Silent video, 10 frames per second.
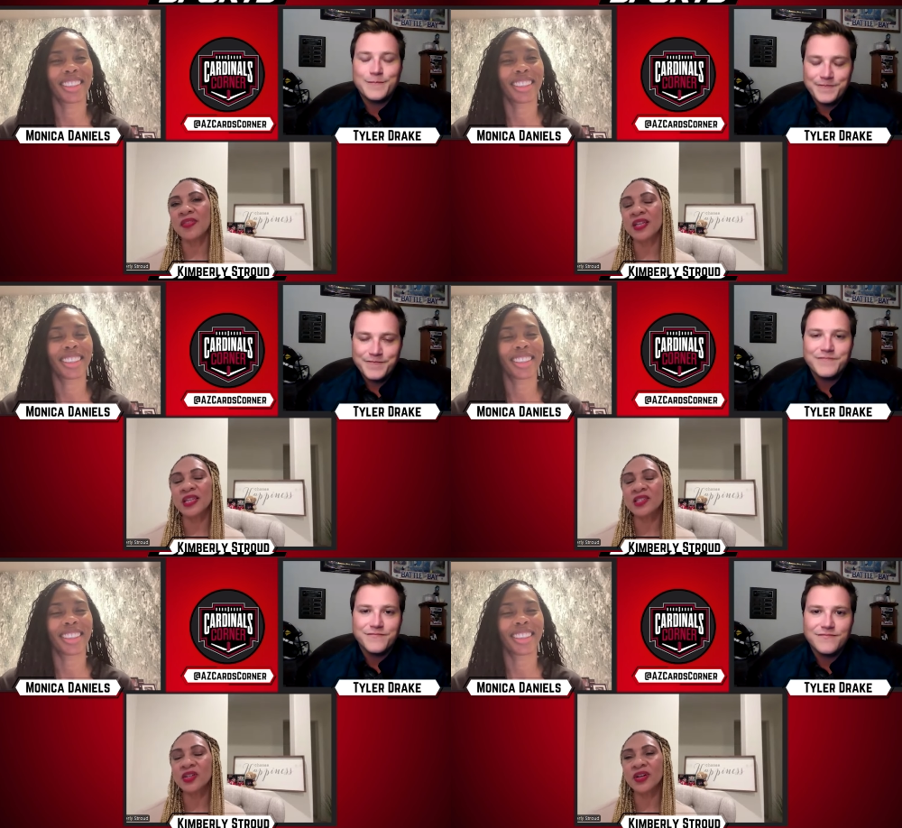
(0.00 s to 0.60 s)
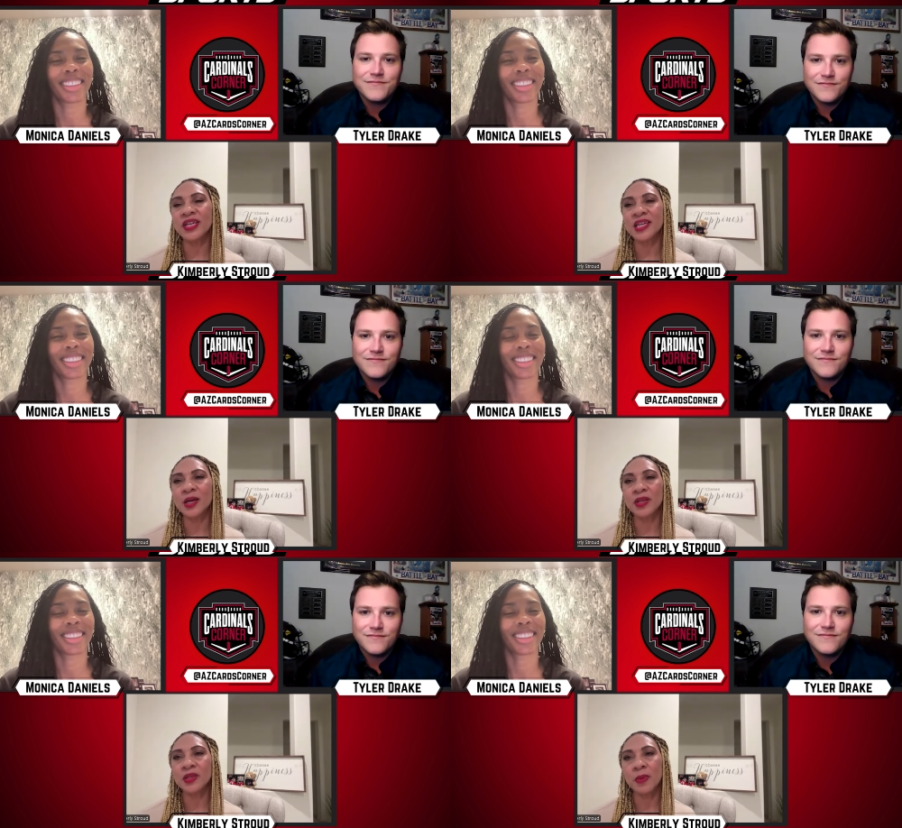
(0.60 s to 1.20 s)
Speaker 1: think that's a great
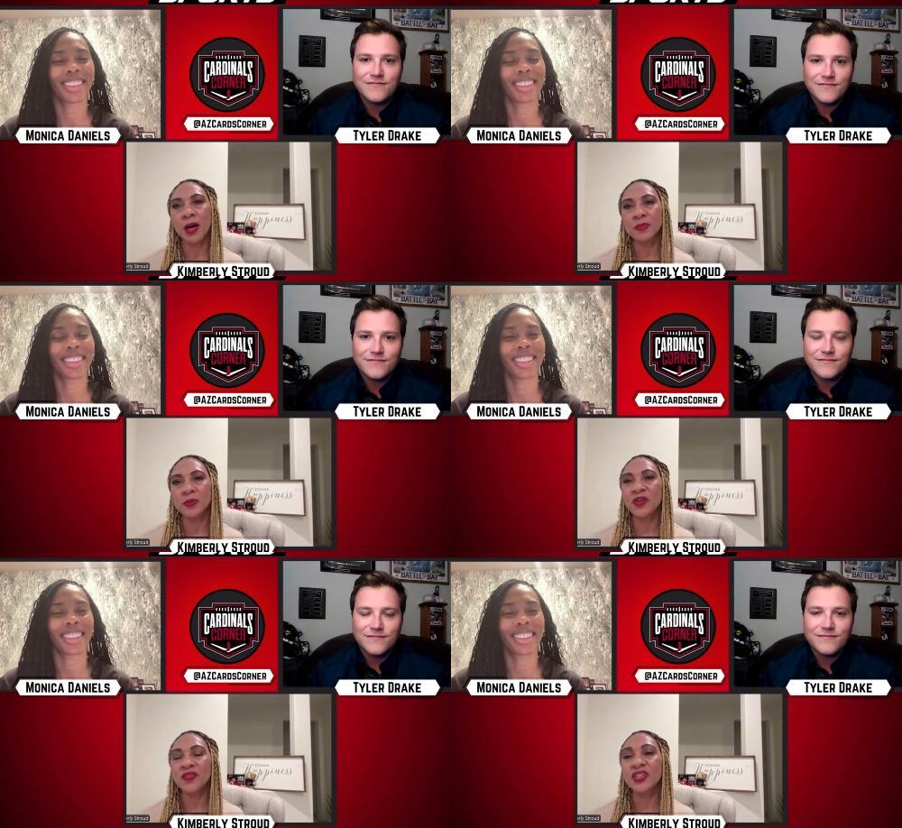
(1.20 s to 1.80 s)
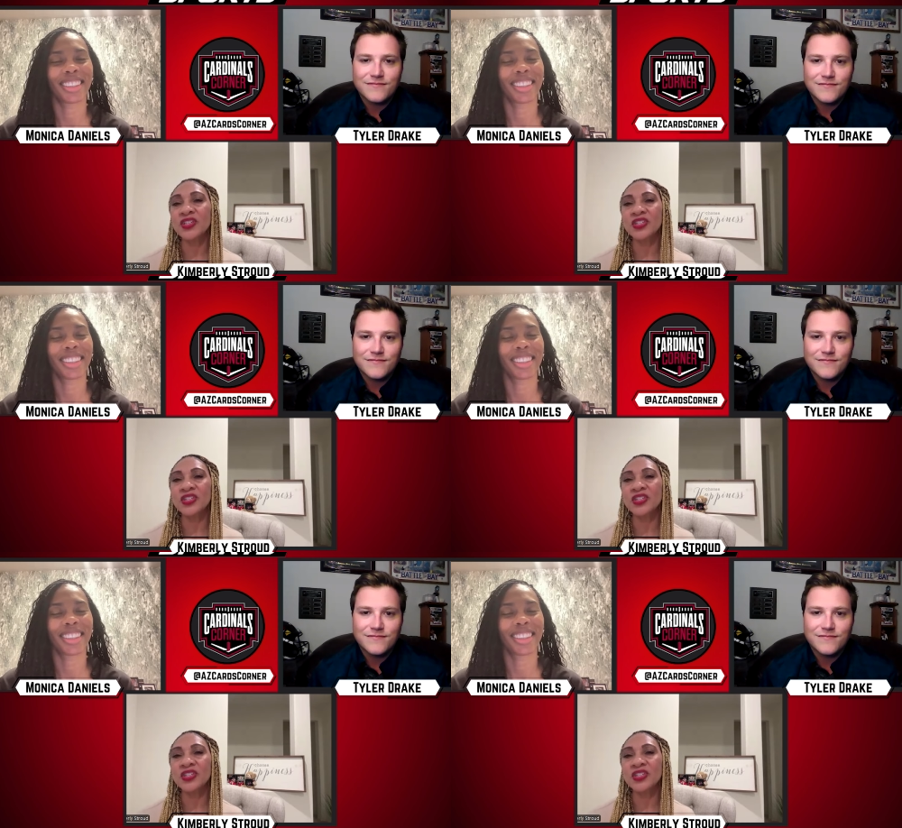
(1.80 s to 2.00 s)
thing about the Mom's POV